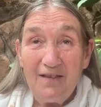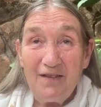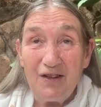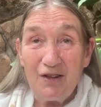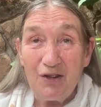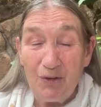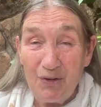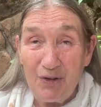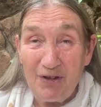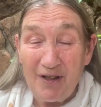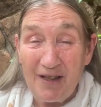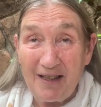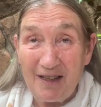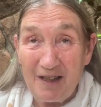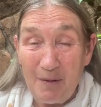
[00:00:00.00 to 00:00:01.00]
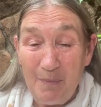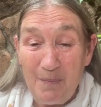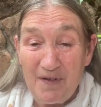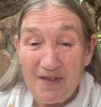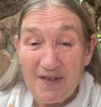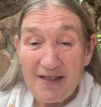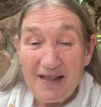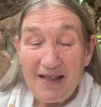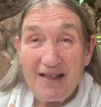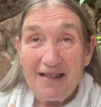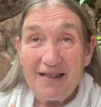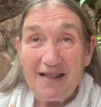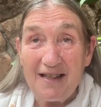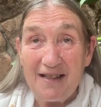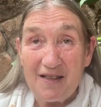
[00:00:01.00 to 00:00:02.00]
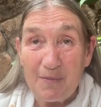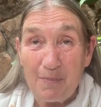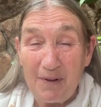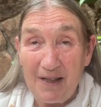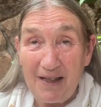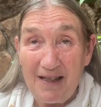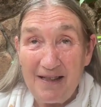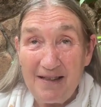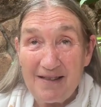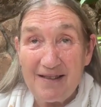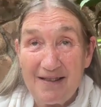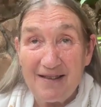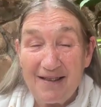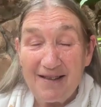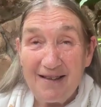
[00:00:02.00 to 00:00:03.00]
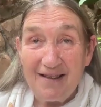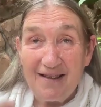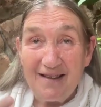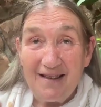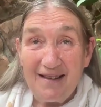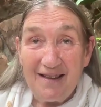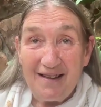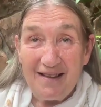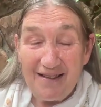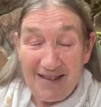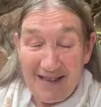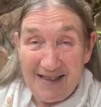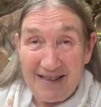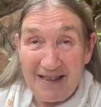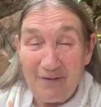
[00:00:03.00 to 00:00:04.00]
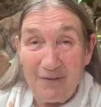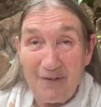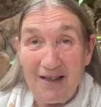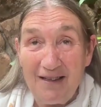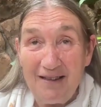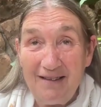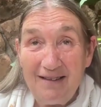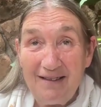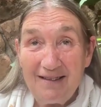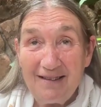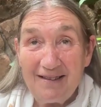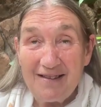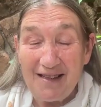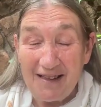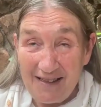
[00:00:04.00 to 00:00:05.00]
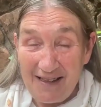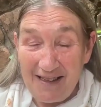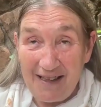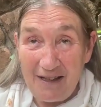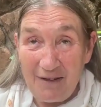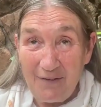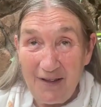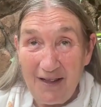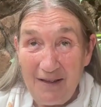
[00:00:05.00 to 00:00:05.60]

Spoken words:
The lunar eclipse takes place this evening, Sunday